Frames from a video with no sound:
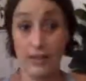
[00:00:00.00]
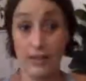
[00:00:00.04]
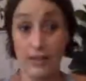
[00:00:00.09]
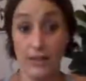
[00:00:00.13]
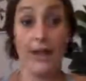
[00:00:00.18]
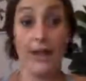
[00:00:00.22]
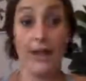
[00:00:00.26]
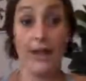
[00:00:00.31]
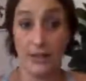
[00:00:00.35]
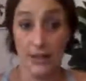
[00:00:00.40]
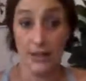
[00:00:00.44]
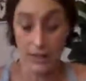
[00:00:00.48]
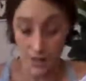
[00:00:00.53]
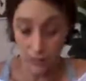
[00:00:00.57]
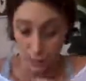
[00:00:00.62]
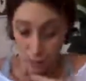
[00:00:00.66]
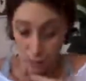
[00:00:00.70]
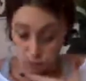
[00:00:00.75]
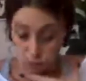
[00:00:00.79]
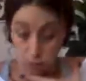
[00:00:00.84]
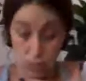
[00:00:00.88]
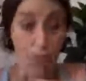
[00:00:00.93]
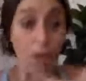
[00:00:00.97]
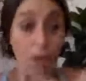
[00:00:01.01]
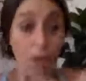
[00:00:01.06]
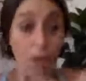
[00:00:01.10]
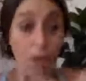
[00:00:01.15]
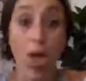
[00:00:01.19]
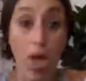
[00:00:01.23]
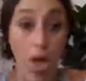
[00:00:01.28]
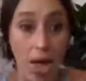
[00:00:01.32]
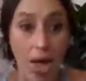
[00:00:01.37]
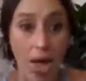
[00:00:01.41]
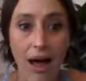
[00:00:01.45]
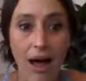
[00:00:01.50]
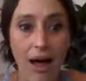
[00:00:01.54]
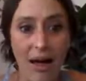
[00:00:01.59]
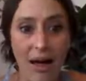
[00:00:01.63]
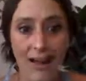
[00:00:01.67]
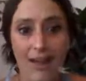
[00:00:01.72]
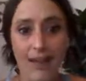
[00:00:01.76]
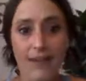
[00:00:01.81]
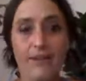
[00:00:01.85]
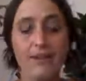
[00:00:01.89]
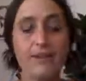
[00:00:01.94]
you can go
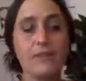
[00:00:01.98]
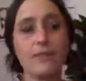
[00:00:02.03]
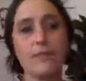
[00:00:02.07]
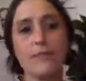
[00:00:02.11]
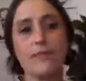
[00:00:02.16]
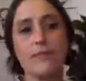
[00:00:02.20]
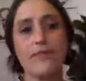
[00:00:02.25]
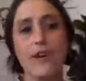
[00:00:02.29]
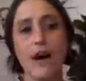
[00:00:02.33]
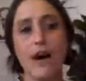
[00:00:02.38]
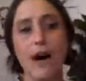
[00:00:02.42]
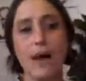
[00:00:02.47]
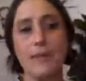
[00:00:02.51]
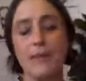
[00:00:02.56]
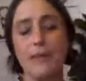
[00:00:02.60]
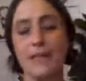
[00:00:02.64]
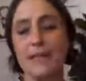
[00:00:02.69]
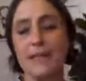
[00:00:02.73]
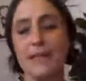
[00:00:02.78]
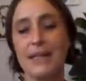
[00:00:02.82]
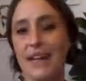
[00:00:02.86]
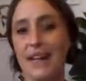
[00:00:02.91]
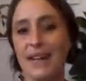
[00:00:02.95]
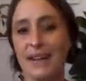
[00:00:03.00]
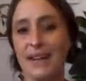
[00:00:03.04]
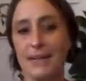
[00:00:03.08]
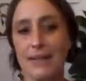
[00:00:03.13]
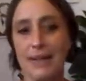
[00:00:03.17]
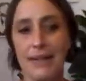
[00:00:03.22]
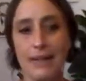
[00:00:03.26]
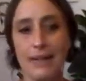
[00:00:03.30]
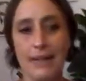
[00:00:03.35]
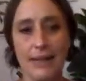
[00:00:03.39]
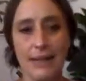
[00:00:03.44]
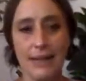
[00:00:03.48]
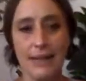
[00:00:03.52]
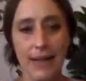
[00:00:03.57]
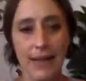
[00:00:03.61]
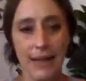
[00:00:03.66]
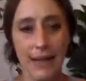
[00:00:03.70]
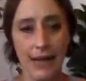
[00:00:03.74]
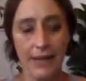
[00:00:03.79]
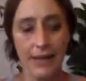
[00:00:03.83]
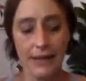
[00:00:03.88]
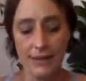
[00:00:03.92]
blah, vomit diarrhea and
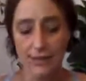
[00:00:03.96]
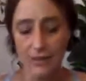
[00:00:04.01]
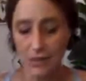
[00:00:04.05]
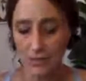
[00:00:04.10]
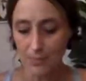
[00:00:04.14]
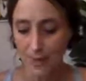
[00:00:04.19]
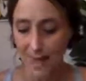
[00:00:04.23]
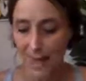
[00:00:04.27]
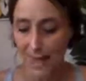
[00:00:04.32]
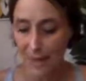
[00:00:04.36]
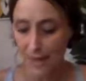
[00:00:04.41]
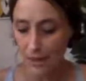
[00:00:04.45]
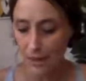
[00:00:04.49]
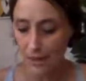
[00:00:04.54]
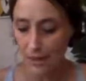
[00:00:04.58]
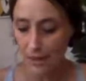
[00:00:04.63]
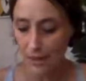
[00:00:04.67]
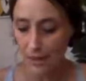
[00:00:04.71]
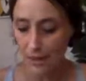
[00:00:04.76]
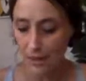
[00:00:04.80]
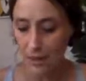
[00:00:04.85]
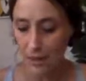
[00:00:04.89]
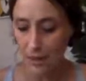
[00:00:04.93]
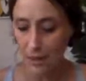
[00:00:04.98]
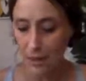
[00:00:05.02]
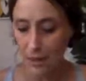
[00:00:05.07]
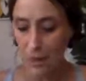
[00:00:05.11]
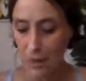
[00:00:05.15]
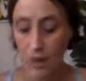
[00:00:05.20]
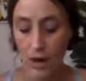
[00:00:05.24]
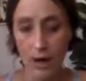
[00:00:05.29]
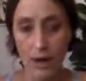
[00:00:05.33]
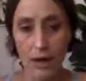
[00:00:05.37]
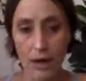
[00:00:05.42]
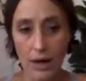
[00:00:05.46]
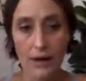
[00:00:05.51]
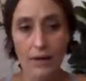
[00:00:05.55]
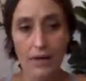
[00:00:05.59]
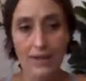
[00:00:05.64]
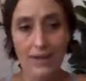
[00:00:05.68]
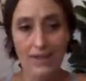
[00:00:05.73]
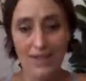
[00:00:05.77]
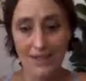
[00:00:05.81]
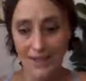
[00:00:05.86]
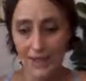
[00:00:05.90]
all out your mouth, or,
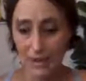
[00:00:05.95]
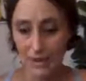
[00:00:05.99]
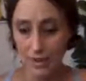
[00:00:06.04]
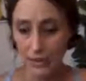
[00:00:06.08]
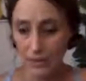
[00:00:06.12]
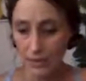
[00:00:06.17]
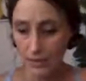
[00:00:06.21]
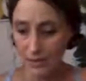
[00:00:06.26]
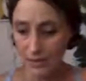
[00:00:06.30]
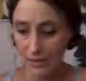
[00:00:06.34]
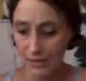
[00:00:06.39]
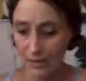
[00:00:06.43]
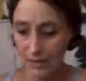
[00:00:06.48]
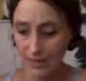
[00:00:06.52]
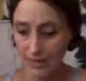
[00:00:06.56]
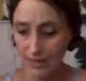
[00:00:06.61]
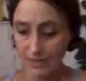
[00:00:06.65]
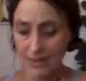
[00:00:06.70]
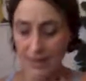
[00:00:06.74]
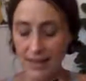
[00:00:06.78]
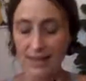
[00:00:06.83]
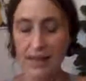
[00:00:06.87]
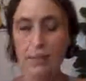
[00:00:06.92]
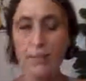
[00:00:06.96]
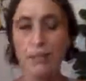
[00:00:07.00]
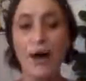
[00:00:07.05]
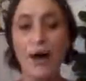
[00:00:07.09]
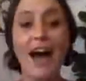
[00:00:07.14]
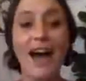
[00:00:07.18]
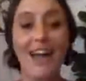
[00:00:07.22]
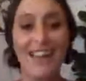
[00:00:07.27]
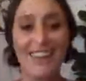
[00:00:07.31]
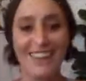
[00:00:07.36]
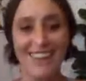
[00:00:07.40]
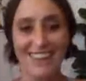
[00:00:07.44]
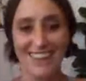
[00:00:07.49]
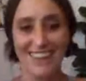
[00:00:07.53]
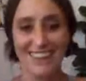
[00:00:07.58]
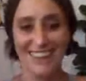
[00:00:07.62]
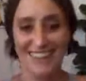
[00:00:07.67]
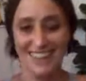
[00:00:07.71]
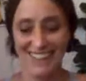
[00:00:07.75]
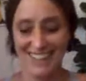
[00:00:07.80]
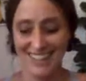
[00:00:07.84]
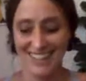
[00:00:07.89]
you know, kind of take a breath
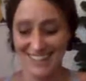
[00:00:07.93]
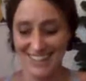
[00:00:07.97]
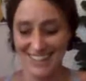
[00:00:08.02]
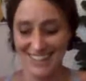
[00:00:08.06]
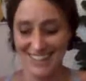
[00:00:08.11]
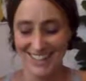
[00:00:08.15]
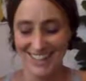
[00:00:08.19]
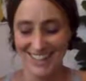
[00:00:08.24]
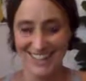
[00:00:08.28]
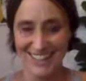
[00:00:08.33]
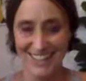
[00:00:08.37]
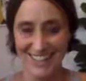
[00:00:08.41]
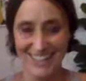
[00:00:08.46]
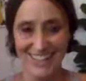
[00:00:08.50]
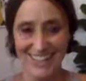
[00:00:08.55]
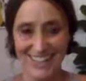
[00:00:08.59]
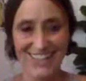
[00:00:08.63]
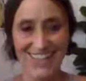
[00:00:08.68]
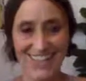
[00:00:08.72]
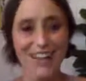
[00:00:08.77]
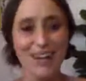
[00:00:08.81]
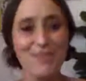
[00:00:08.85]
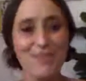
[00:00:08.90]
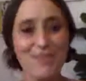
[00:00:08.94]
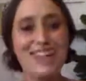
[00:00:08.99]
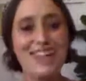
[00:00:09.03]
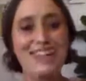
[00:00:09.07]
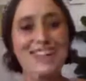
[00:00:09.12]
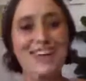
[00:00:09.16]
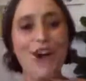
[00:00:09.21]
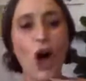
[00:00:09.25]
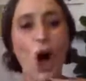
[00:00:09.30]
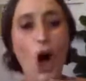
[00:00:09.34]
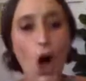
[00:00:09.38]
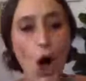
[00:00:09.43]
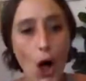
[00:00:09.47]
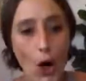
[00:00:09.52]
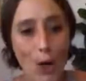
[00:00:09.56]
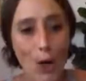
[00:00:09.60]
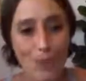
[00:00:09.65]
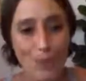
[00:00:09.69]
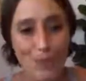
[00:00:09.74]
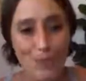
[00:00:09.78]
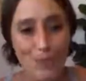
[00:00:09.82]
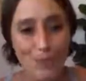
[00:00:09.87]
and come in
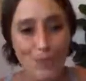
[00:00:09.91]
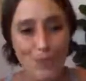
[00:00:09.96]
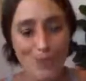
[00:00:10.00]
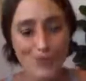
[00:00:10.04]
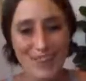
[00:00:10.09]
calm